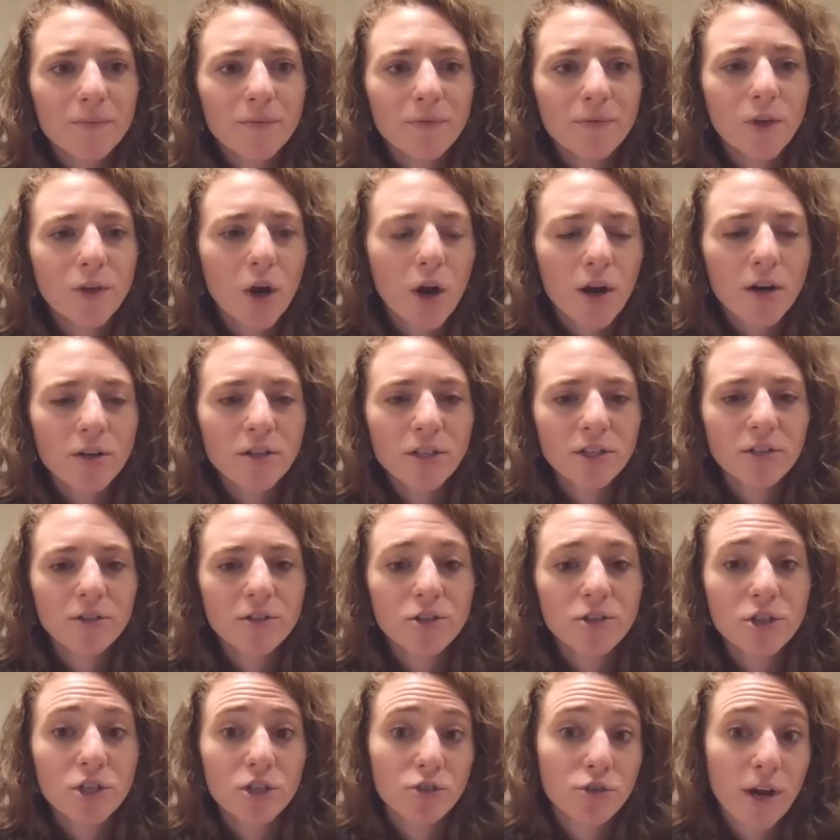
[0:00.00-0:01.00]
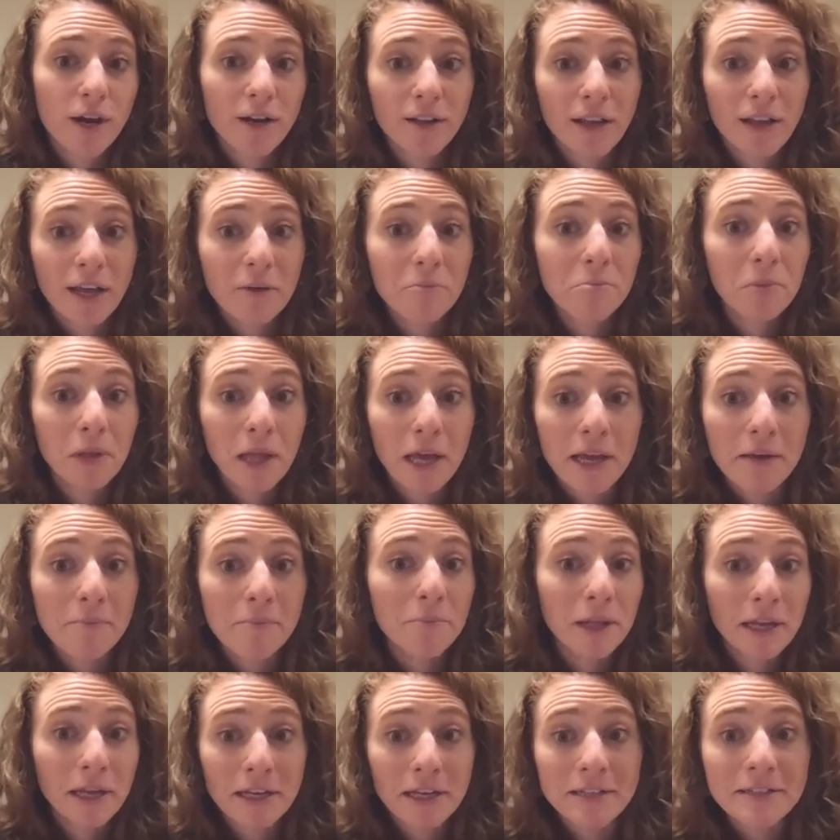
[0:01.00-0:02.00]
you know, are dealers just trying to like play
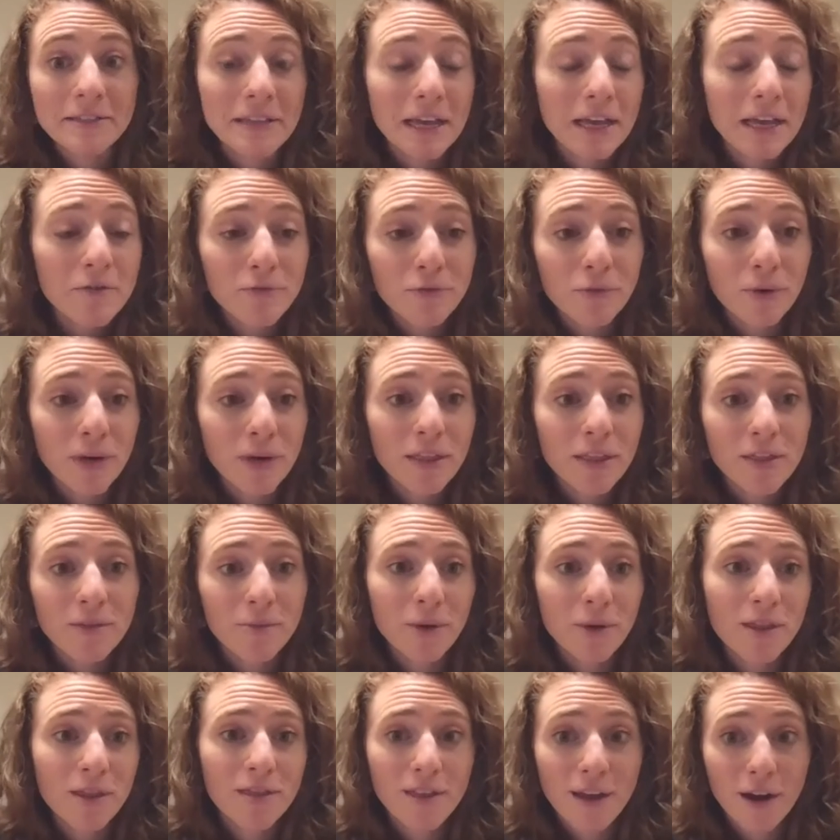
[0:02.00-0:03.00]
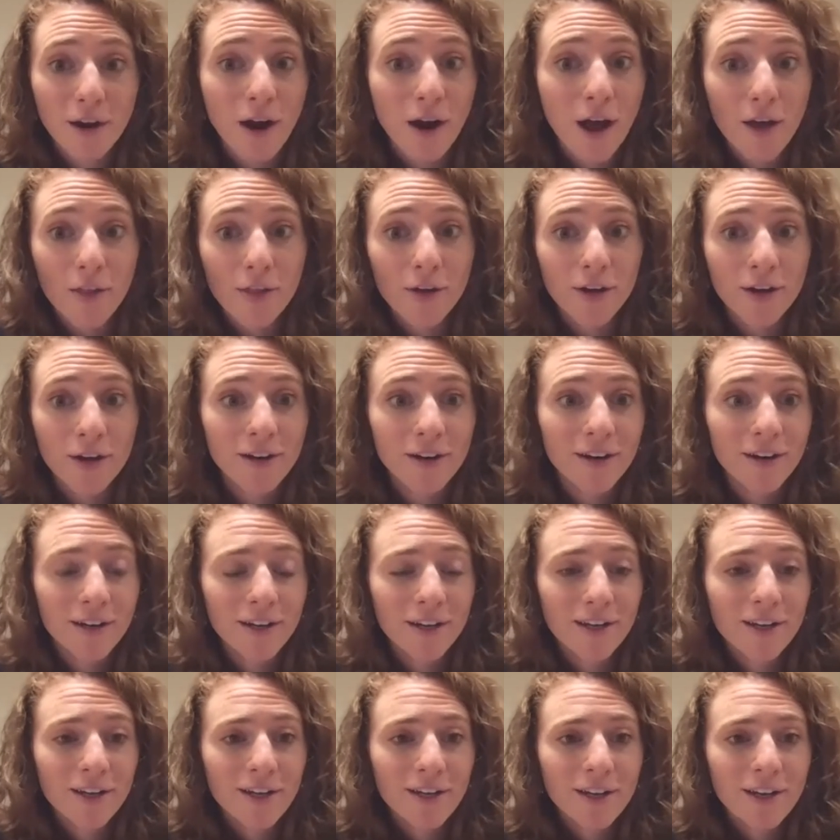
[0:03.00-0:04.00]
play it safe with with their other
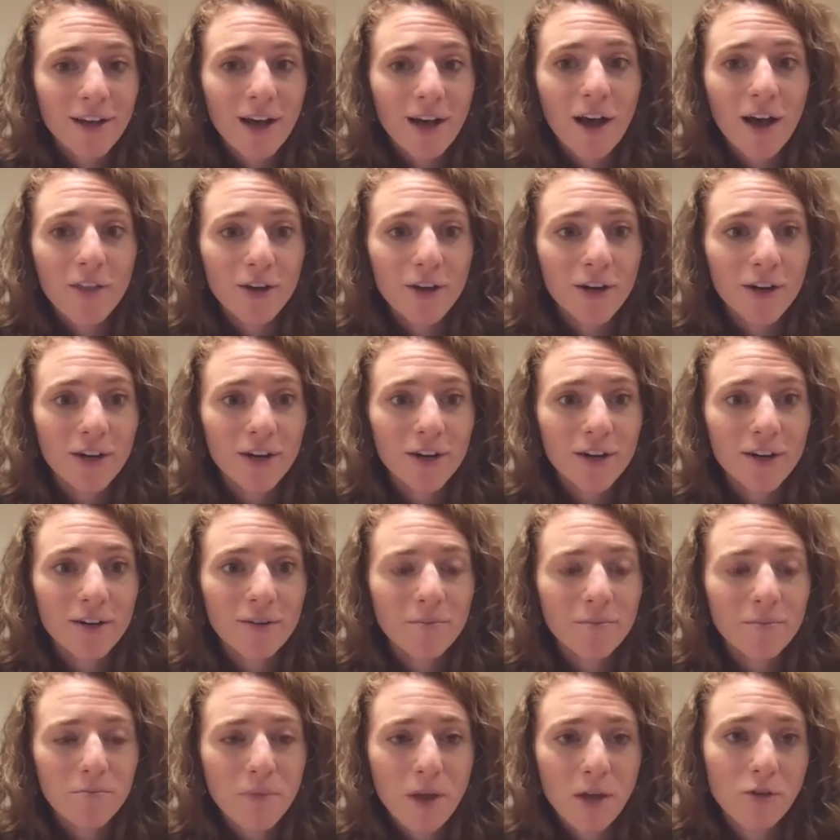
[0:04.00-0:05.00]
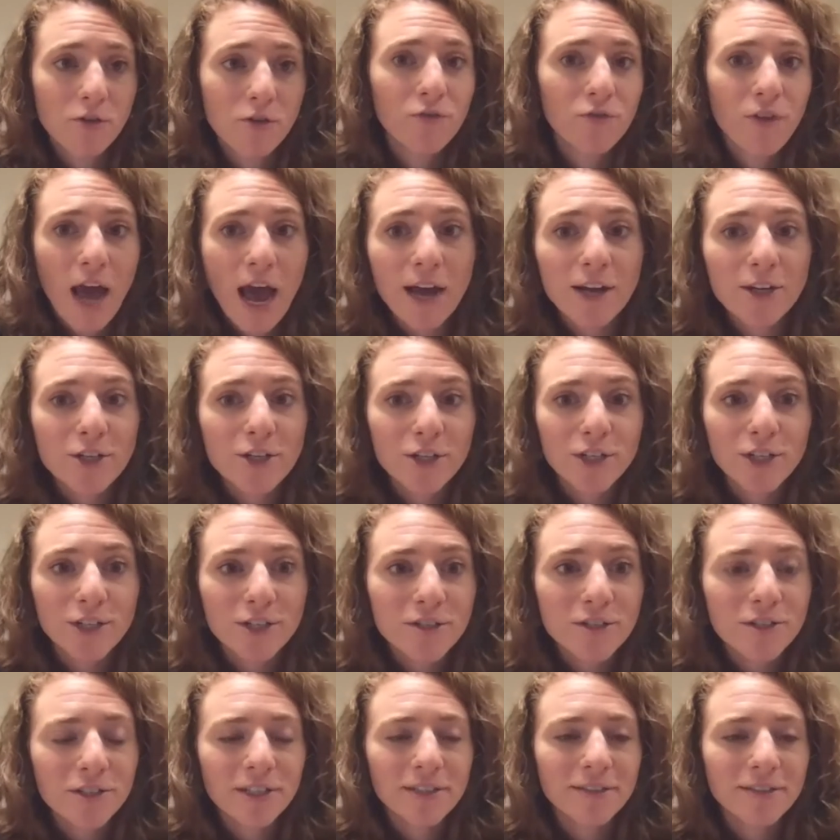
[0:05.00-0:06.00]
other
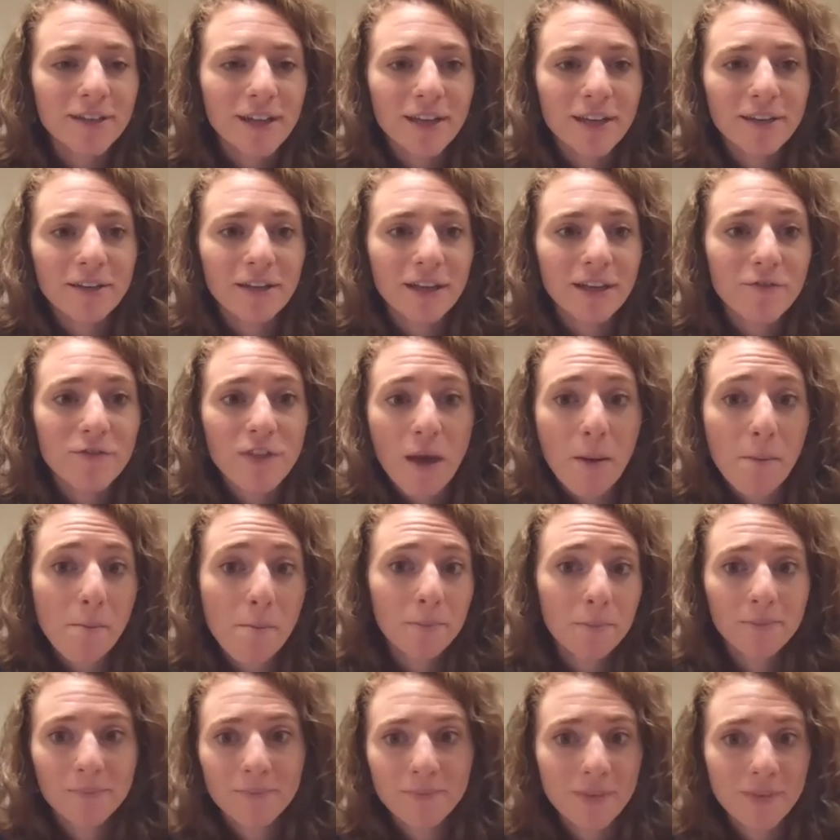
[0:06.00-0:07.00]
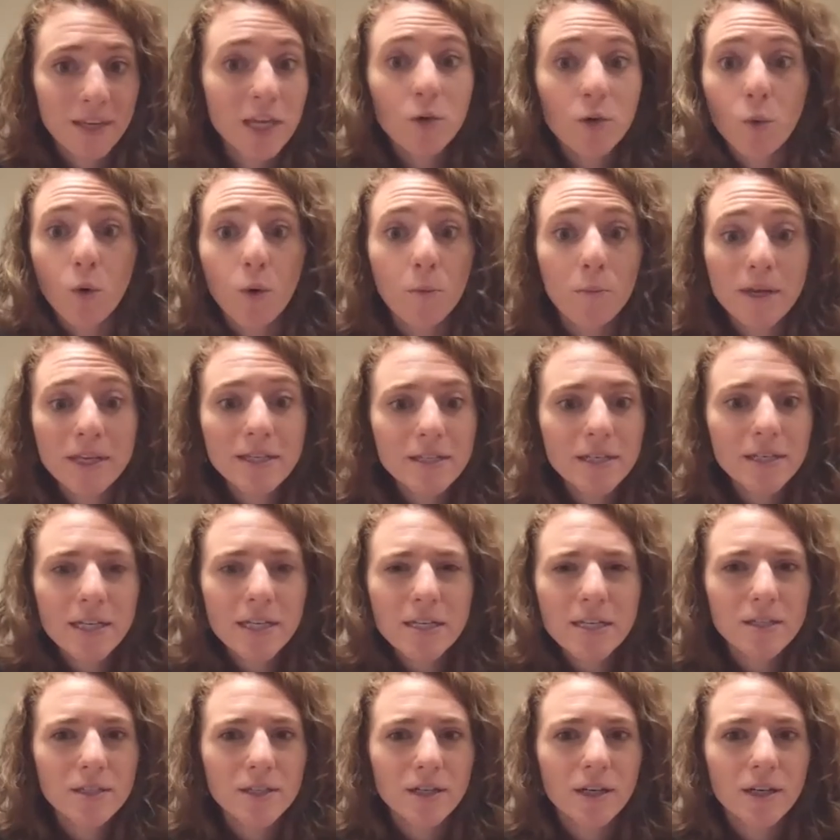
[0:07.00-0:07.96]
manufacturers and, and give them equal business?